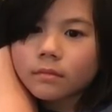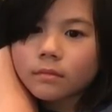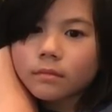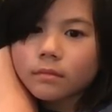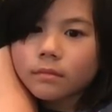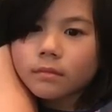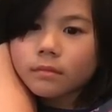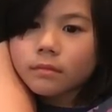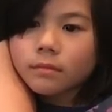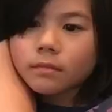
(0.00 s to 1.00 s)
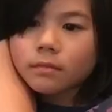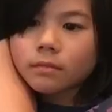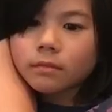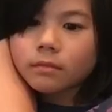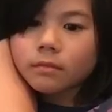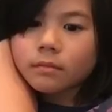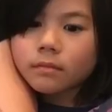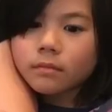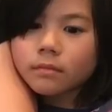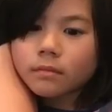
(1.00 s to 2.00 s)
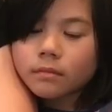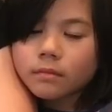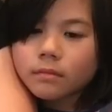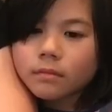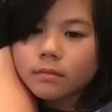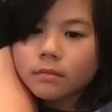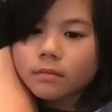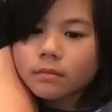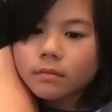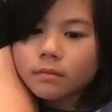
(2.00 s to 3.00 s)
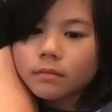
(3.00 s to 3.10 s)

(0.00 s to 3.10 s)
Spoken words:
The person shown says nothing.